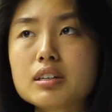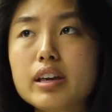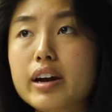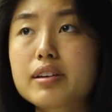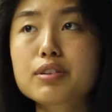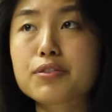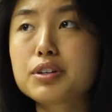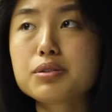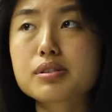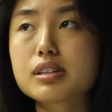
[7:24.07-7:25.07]
yeah, he
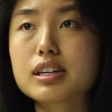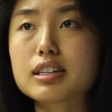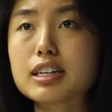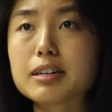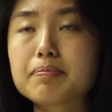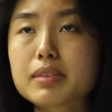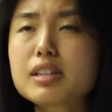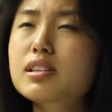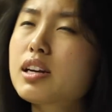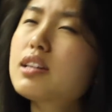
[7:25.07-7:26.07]
refused and
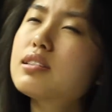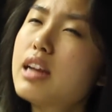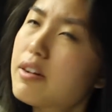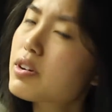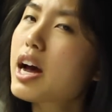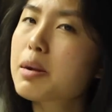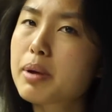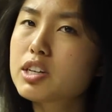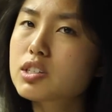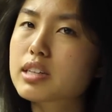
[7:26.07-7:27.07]
he said he'd never had a
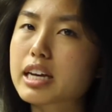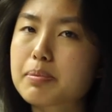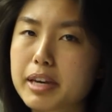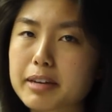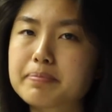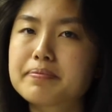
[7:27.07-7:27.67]
patient like me.